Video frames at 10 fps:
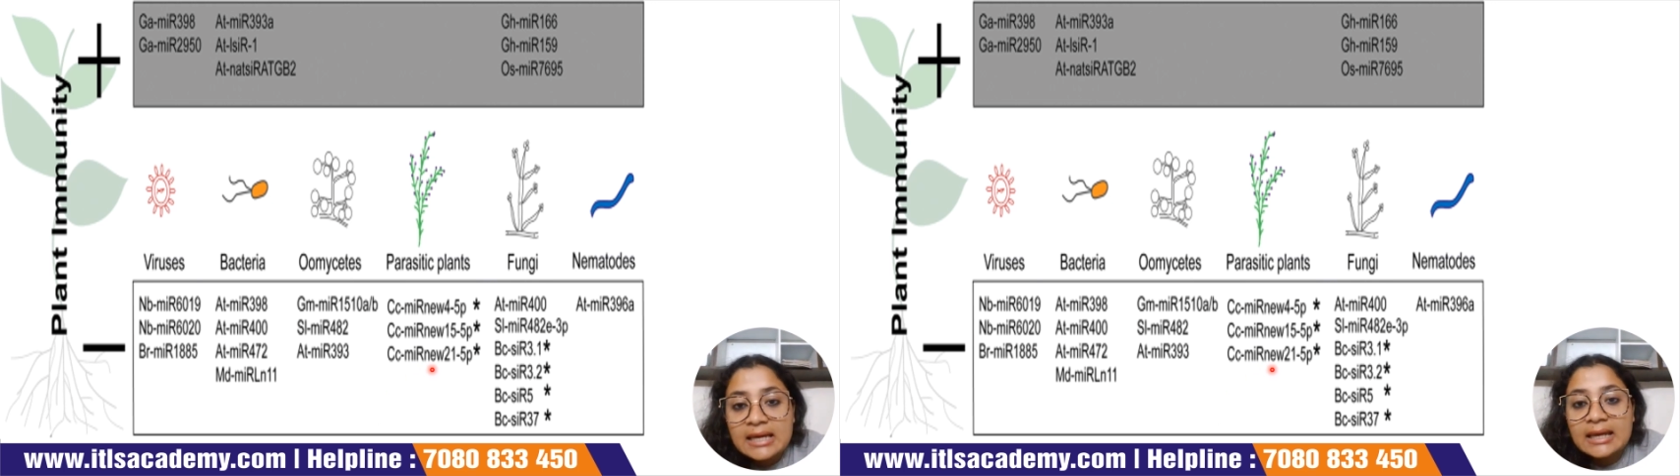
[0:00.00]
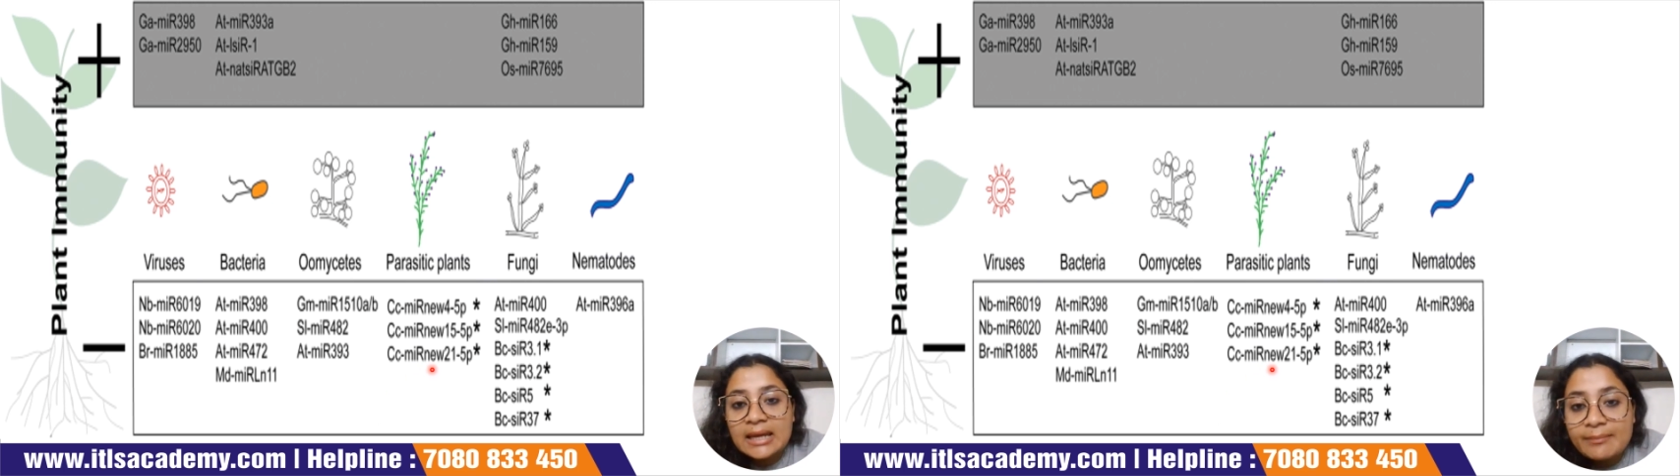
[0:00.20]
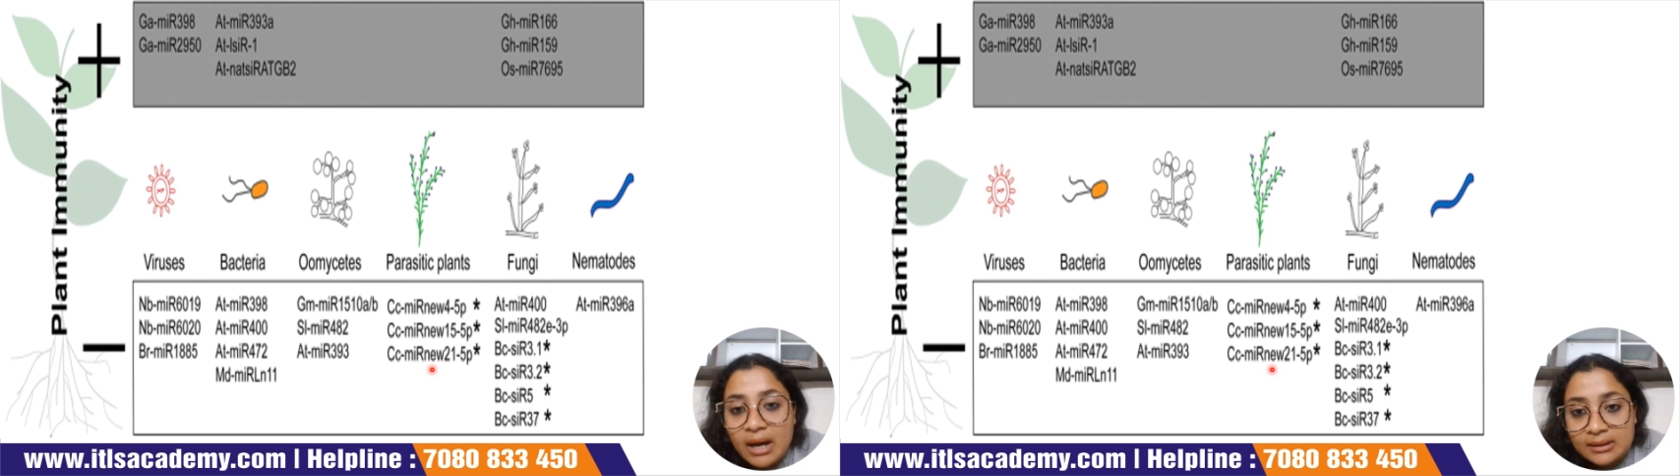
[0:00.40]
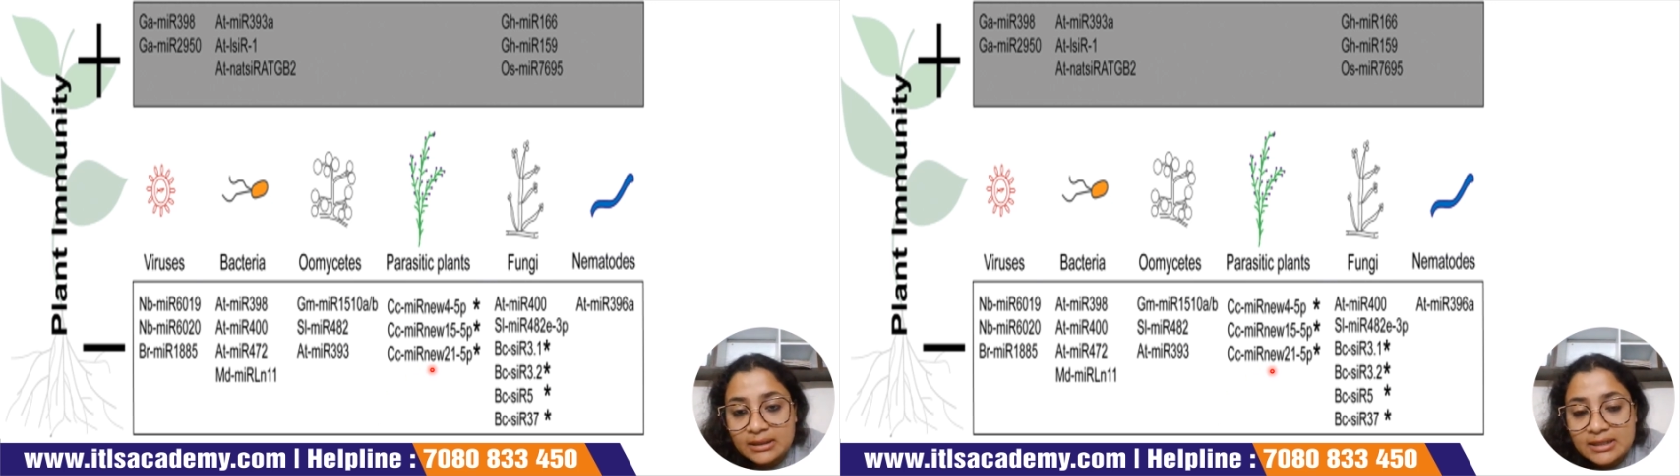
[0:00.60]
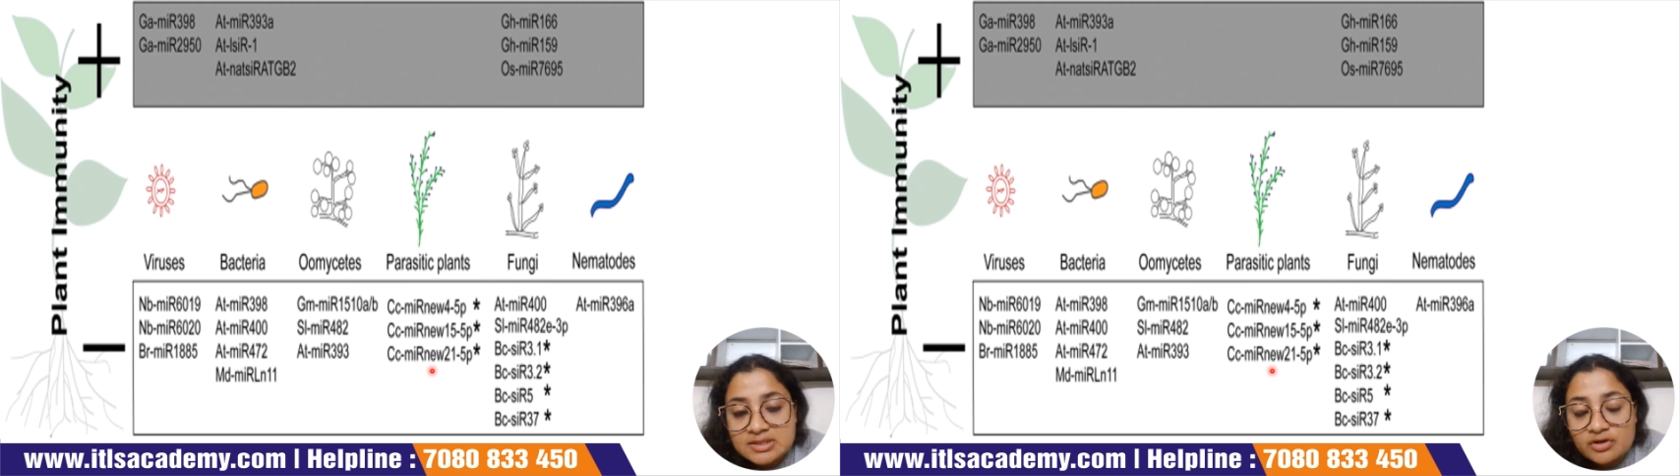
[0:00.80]

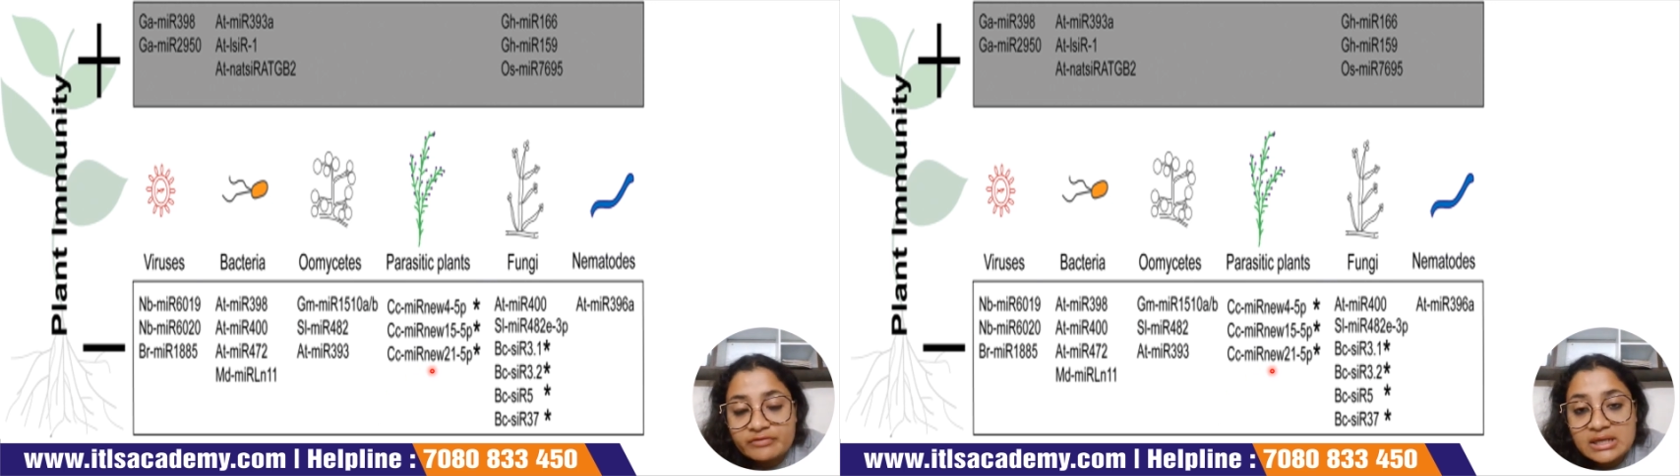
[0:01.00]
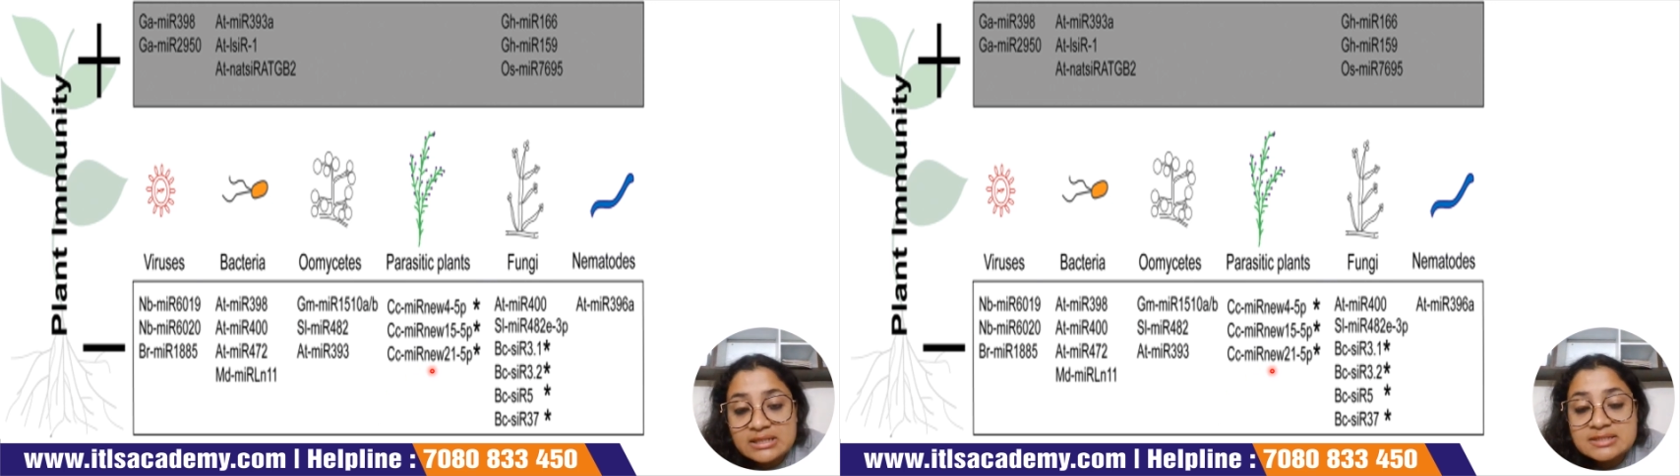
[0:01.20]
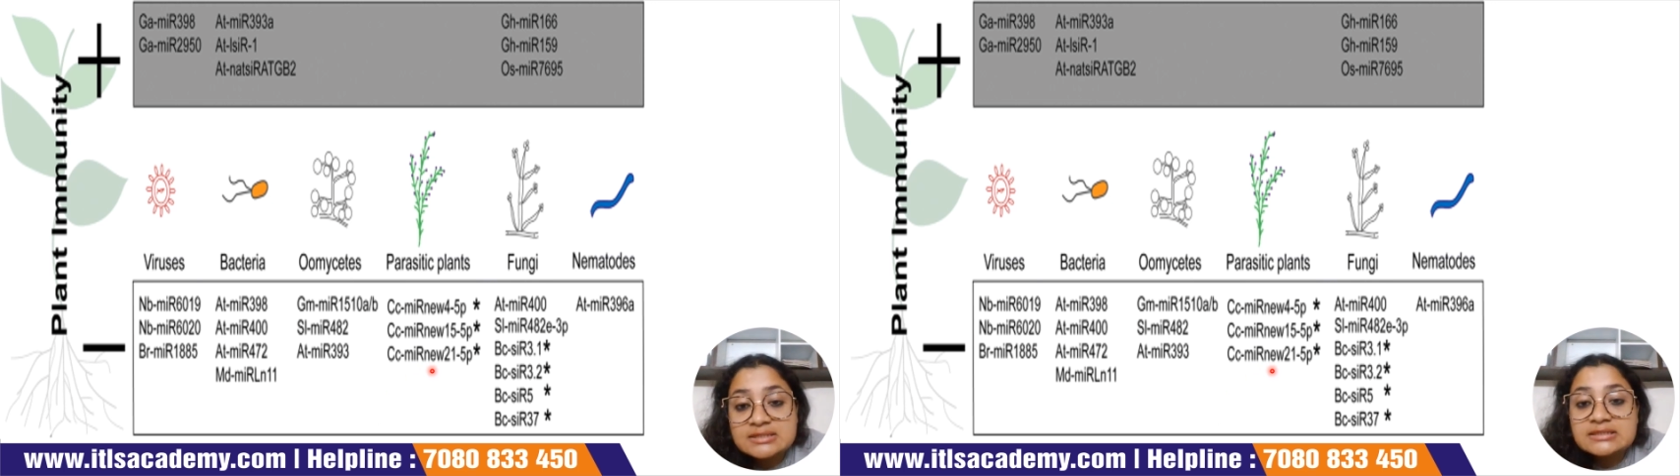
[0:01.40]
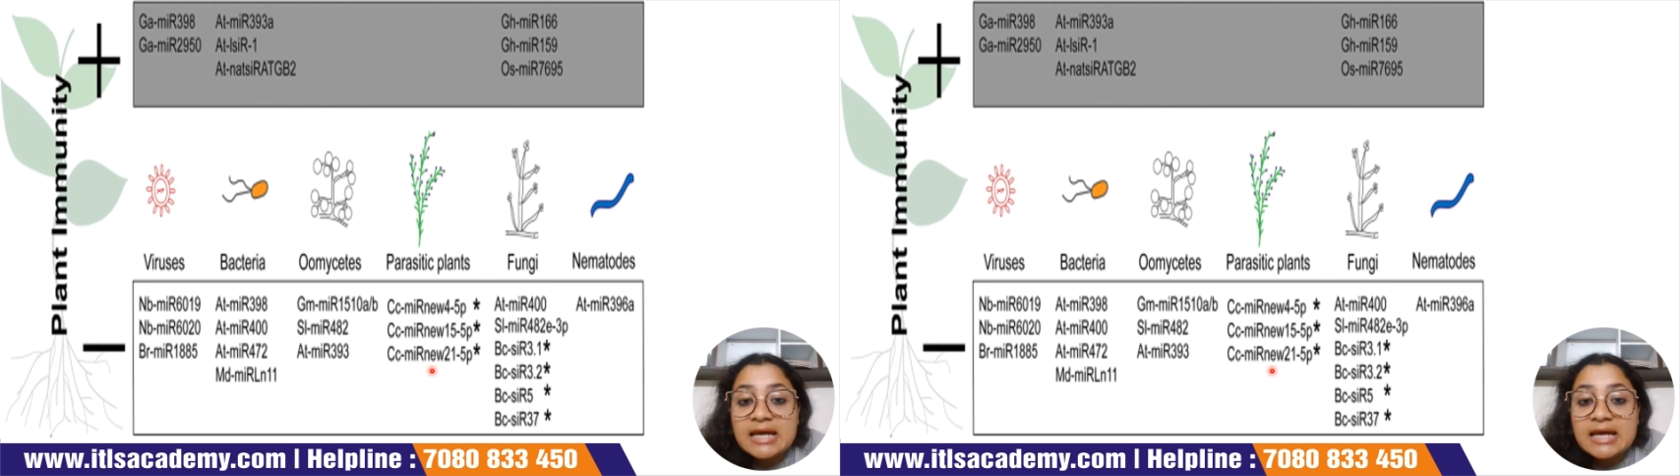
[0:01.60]
mRNAs or various